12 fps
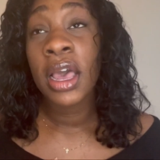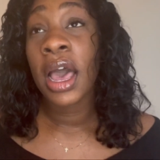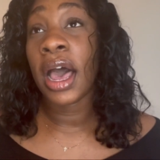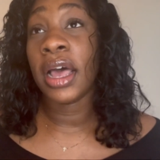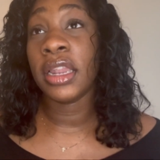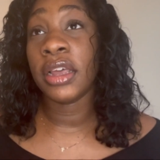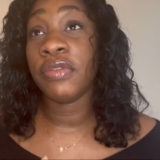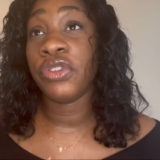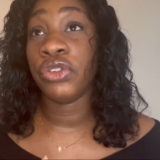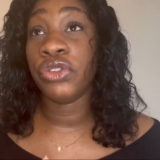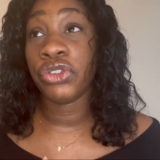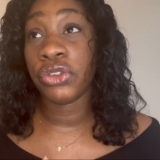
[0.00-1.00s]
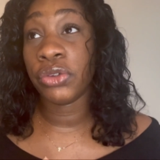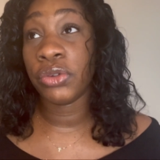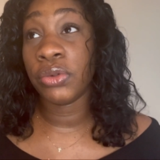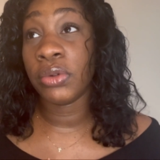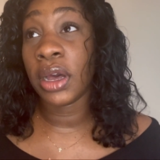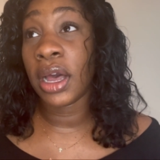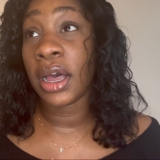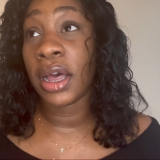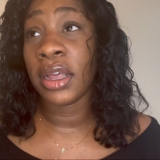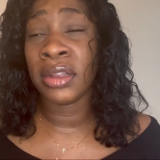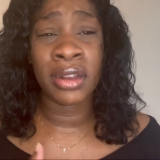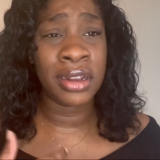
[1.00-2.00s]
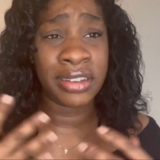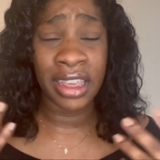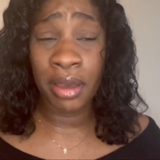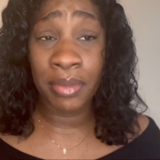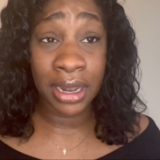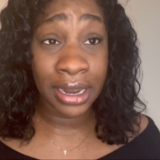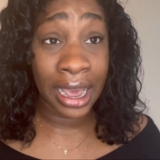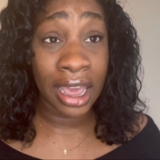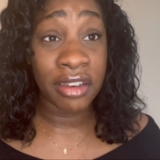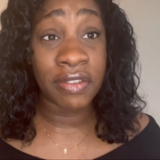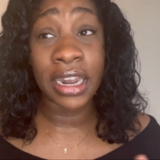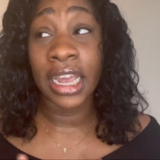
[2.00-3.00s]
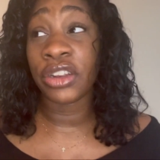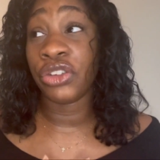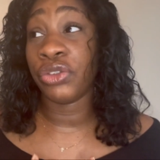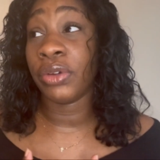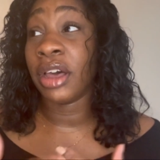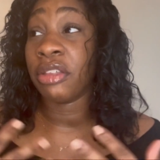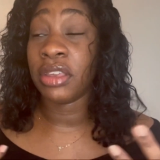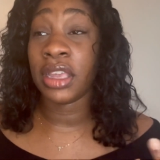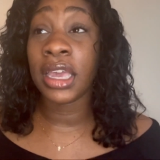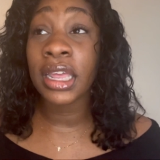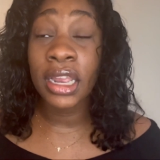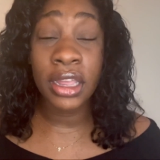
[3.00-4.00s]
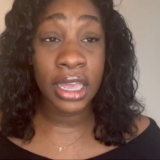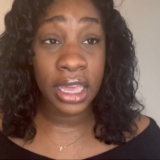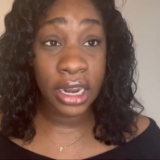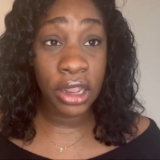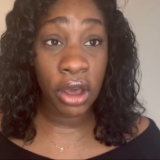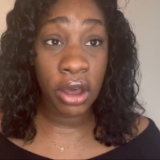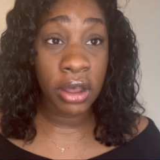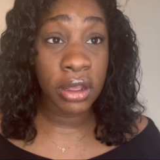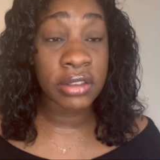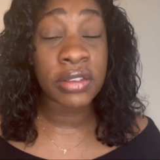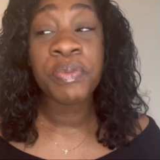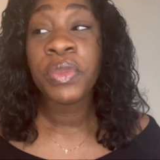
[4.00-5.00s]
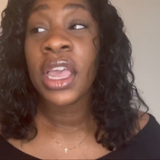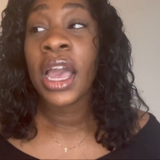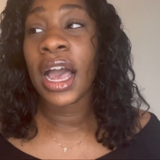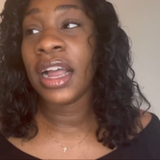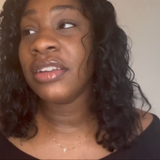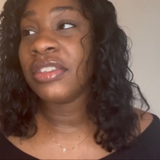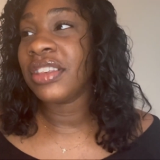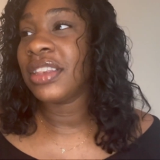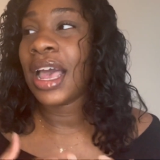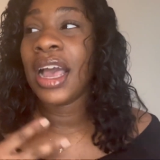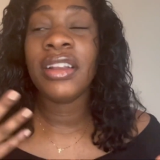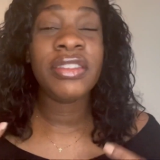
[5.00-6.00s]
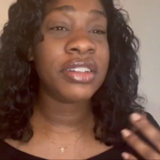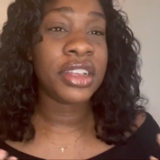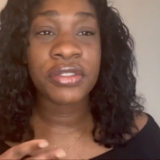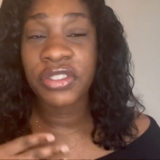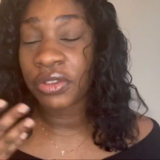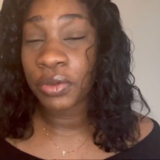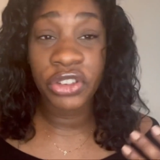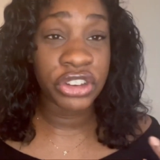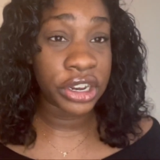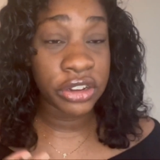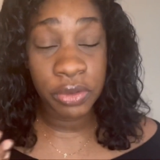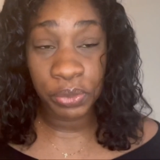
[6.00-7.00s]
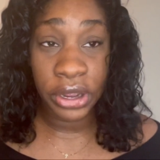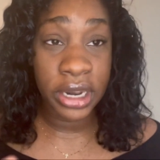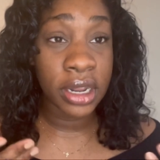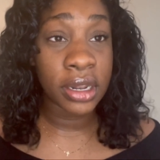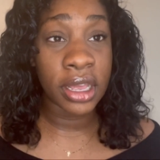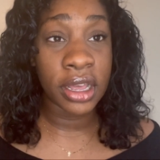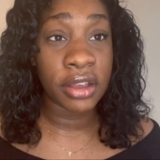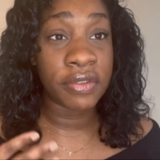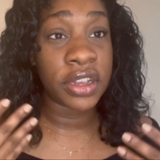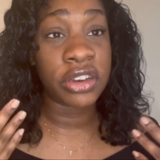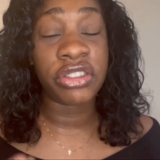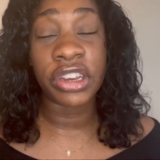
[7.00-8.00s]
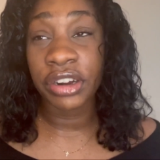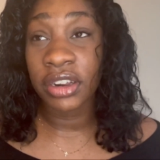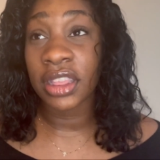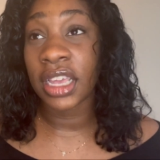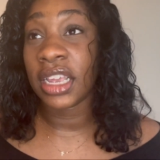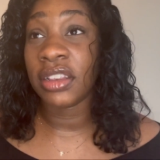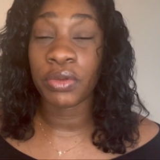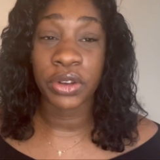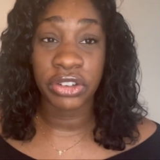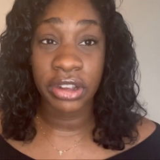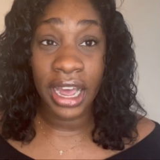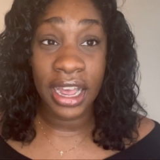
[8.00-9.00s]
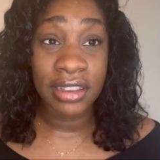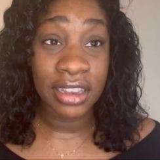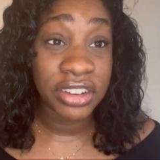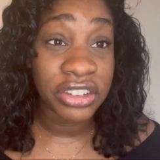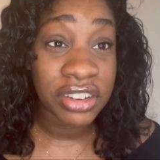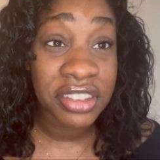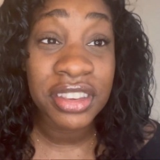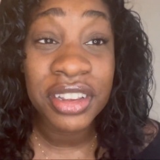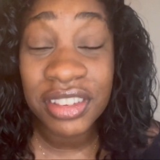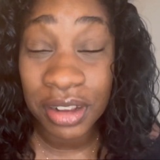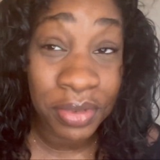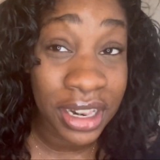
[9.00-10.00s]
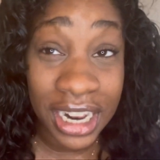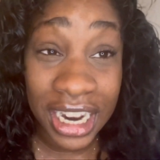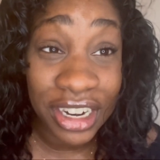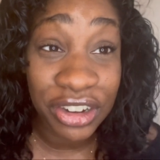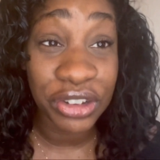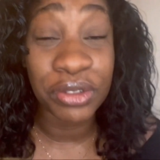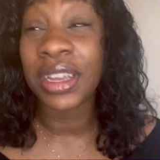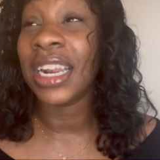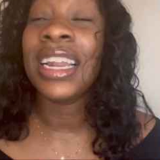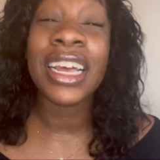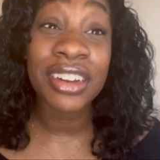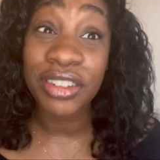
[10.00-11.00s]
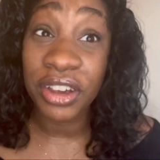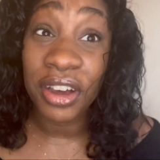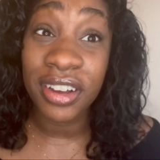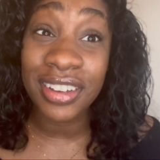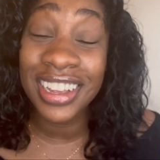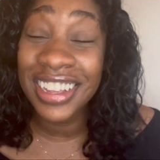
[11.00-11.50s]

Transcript: I love to do a day in my life. I like to do healthy eating hauls. I just love spreading the love and sharing things with you guys. That's just something I like to do, and I like to talk.